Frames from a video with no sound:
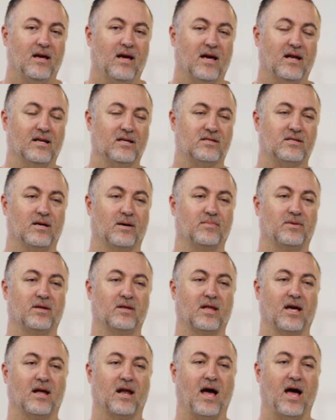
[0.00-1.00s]
And it's
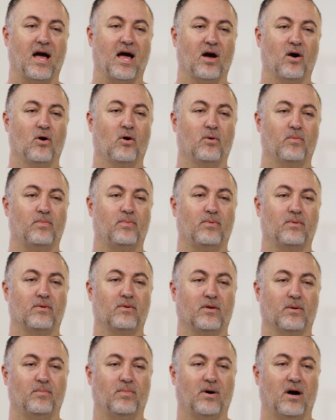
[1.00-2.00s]
something that I hope
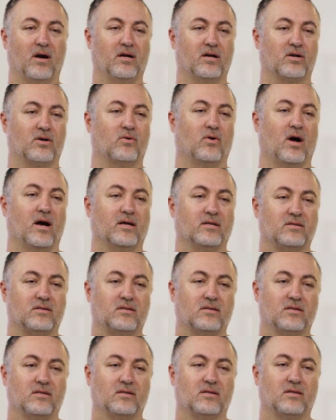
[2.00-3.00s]
the body of
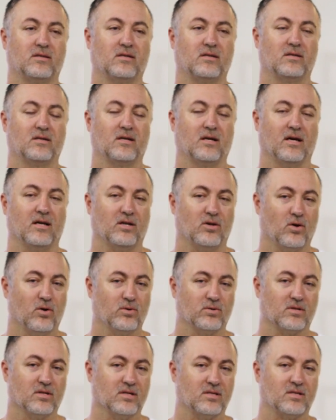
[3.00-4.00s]
Christ and
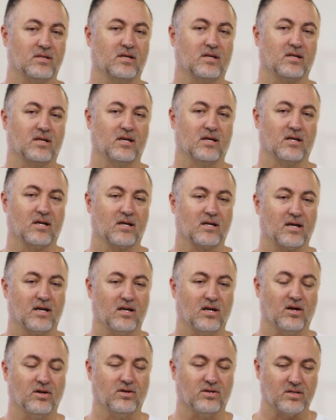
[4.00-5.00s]
those listening can,
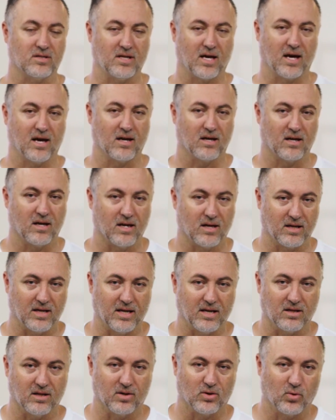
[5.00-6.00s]
can understand and
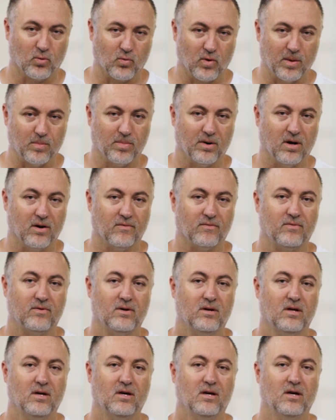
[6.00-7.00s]
get a grip of
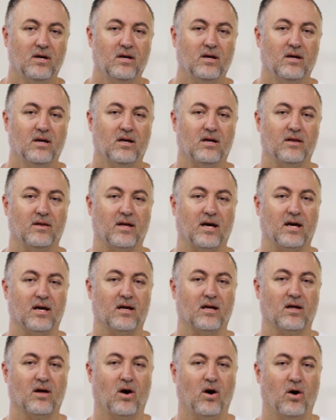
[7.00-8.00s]

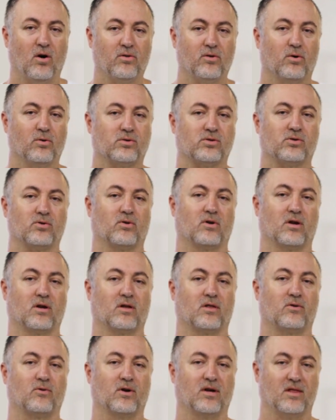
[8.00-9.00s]
that all those
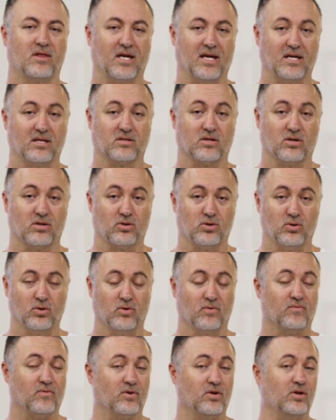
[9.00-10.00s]
three, three things are
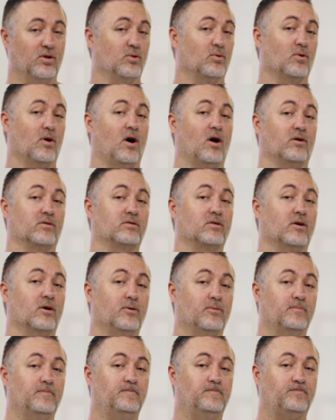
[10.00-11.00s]
true for you
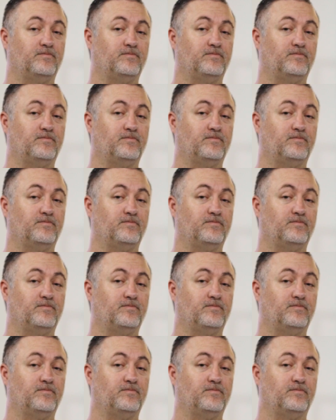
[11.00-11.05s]
also.